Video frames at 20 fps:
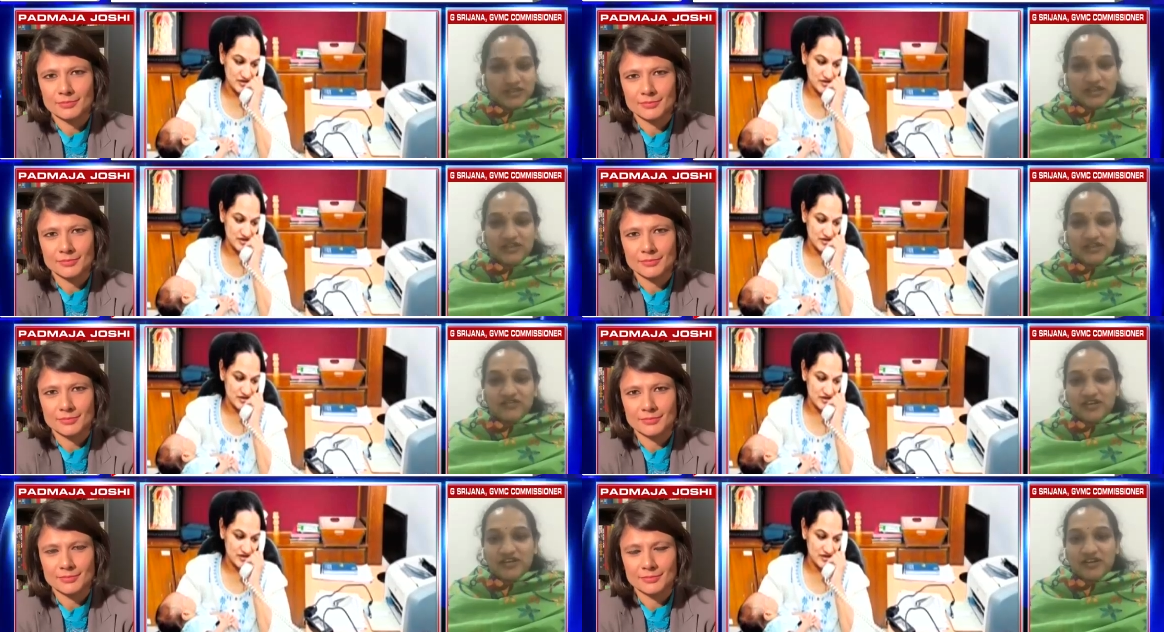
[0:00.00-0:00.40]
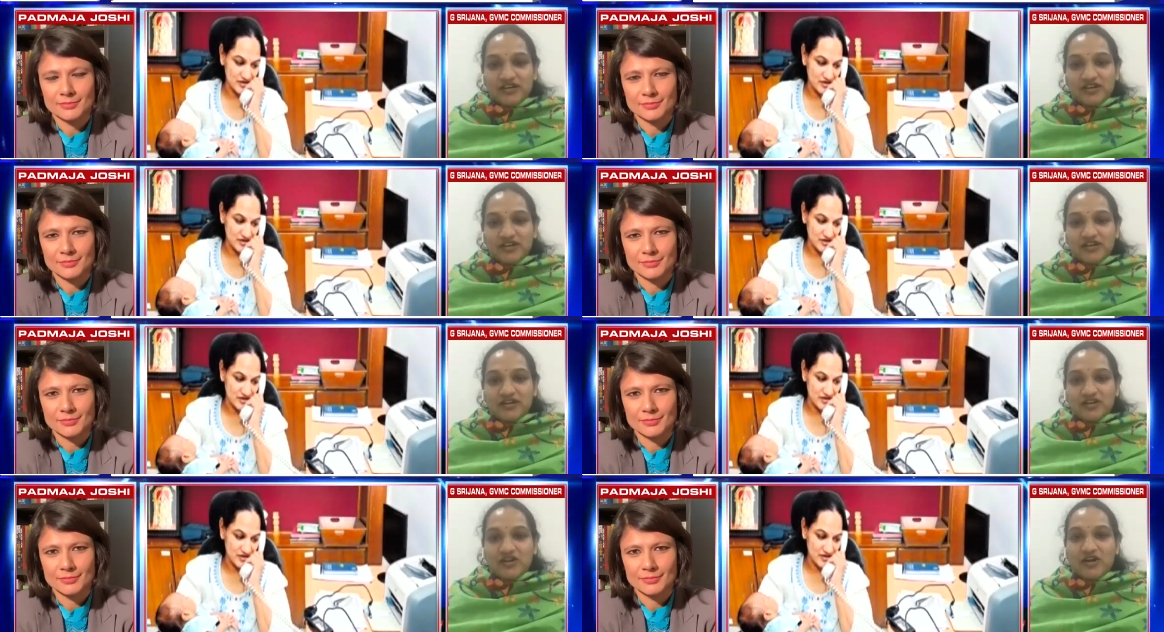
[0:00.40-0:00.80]
Speaker 1: so it's a
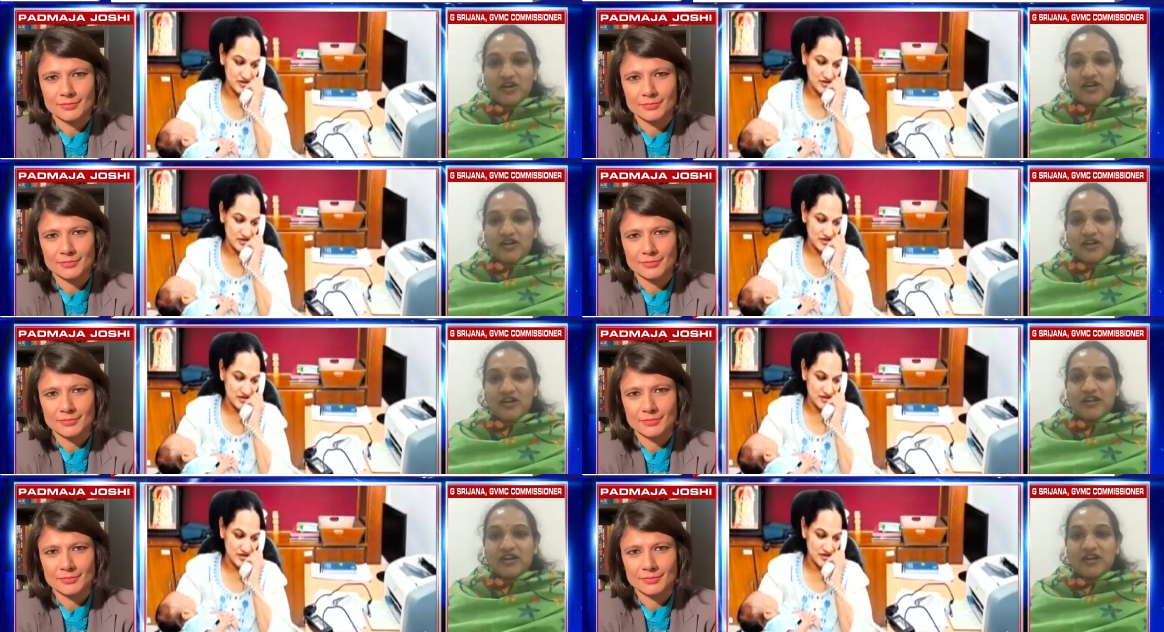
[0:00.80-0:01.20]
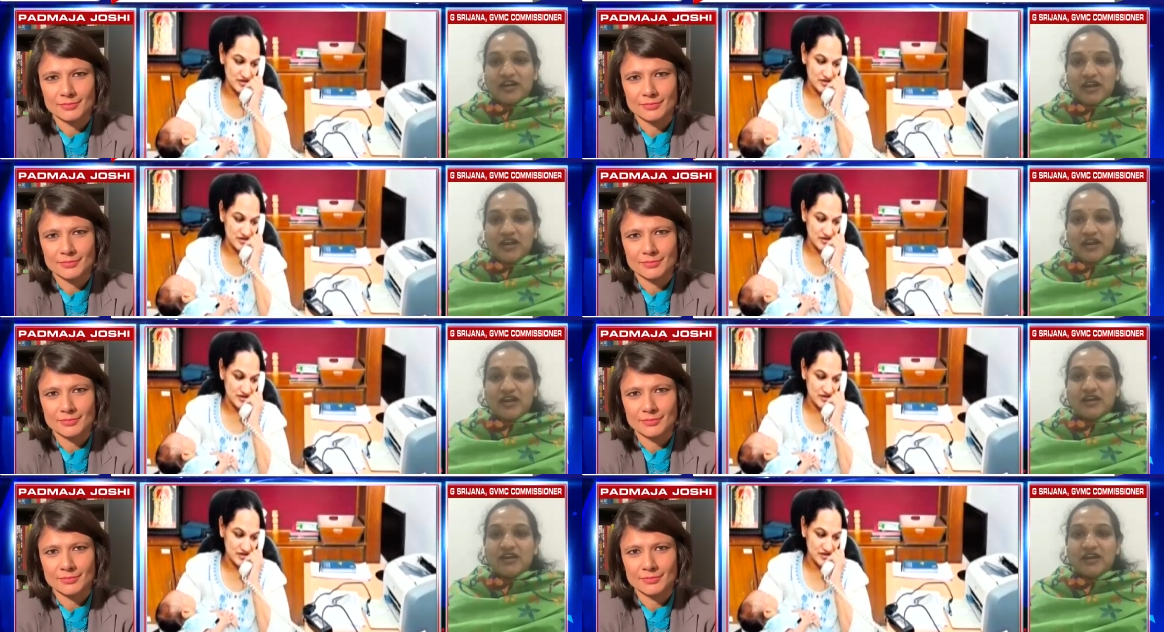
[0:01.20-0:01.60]
difficult call
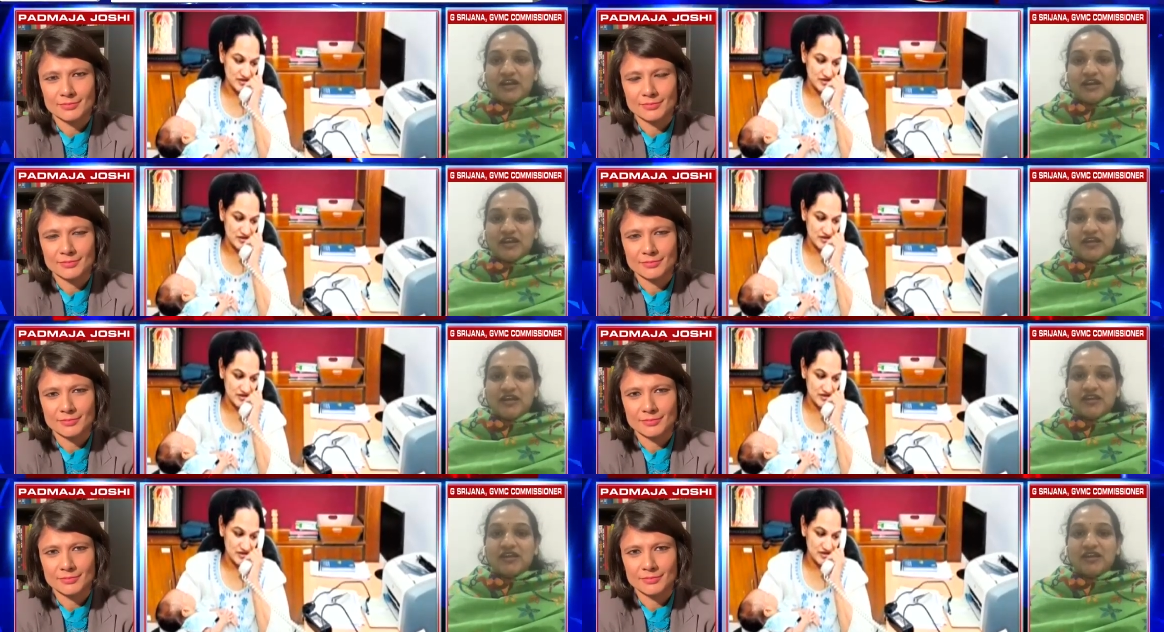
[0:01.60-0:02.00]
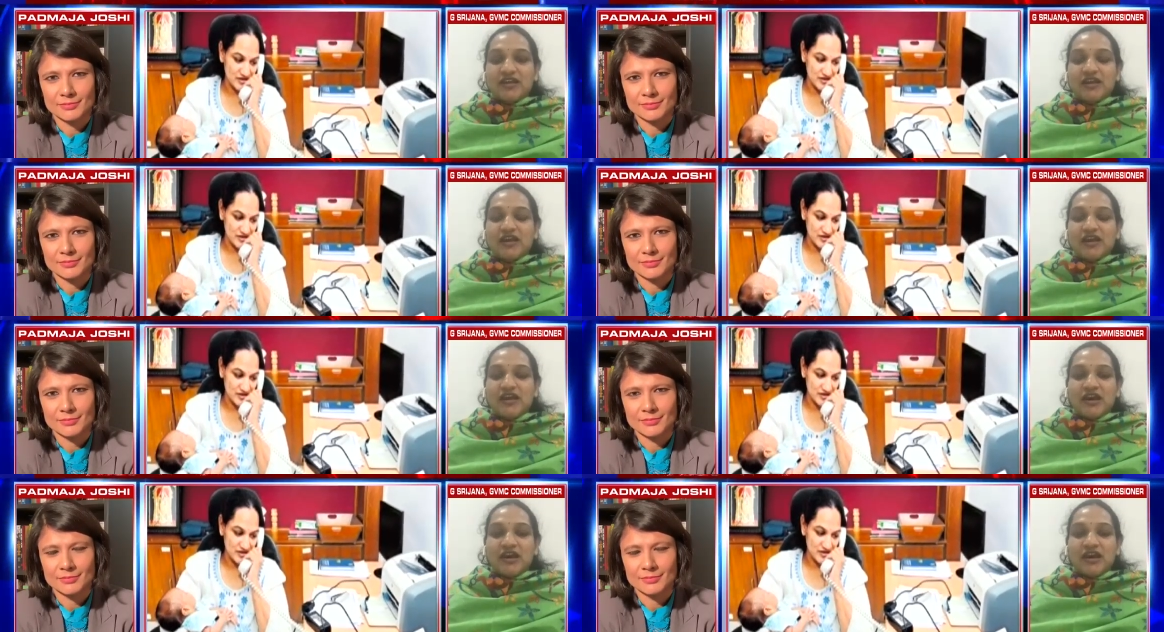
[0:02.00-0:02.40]
that i had
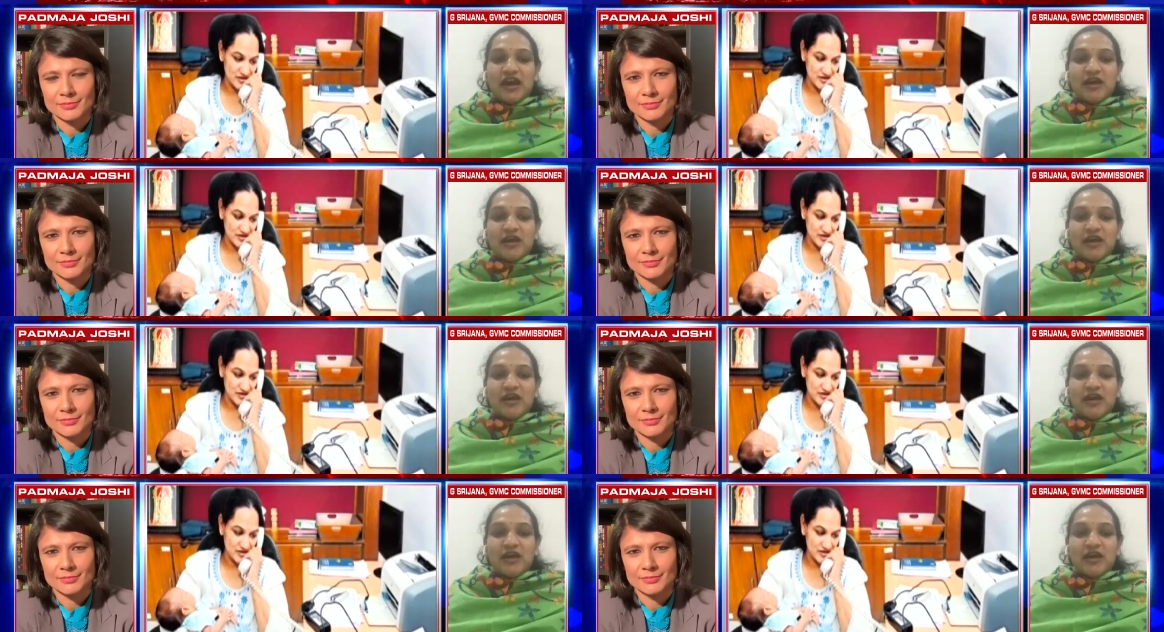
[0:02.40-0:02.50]
taken